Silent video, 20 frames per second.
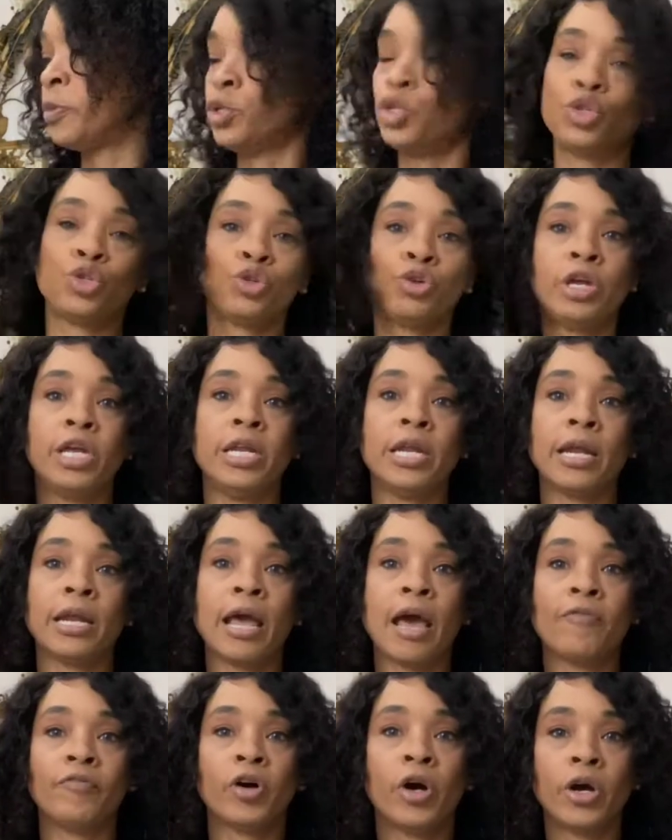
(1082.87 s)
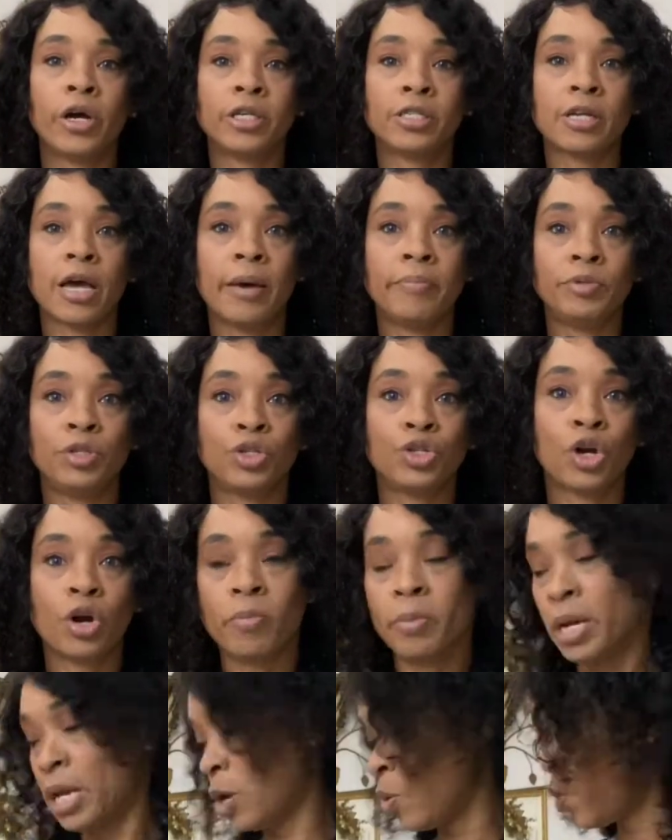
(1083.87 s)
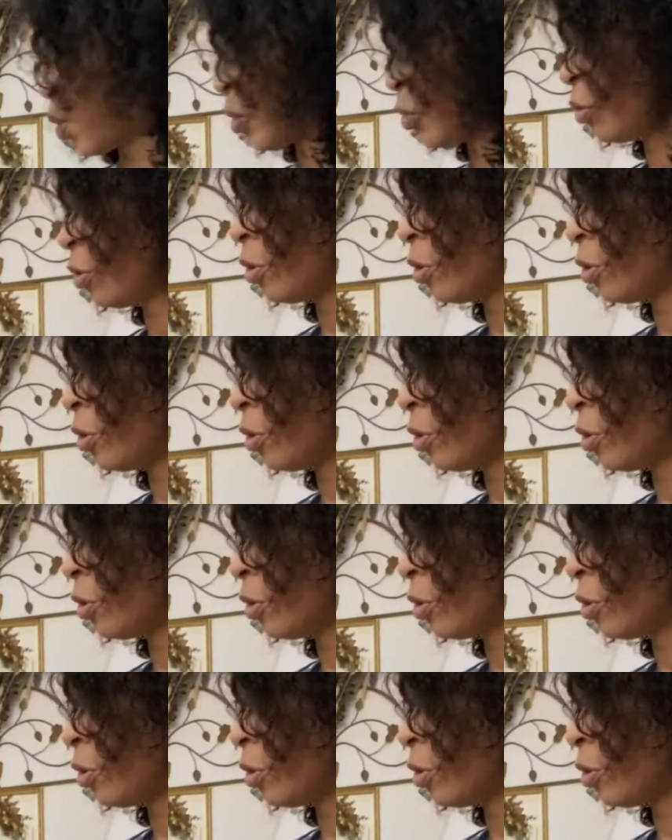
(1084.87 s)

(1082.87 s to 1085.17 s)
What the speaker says: the street and have a hard time determining whether